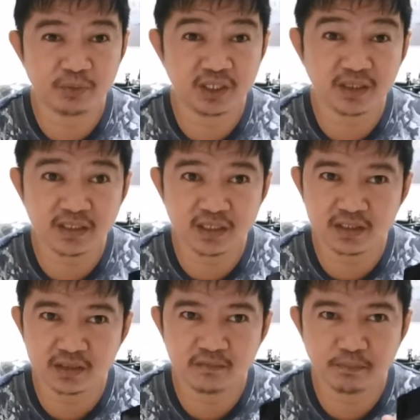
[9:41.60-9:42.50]
pretty
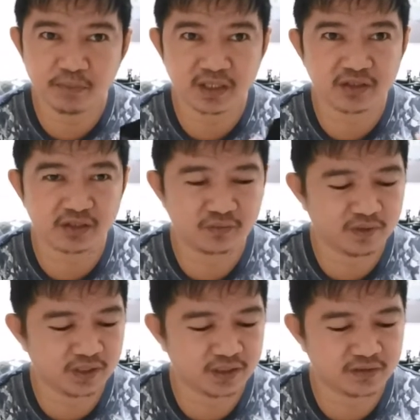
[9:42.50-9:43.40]
decent pictures
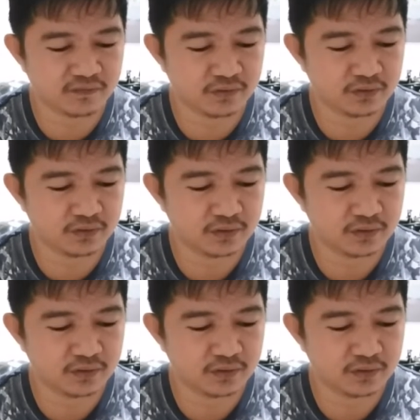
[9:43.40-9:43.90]
with this phone.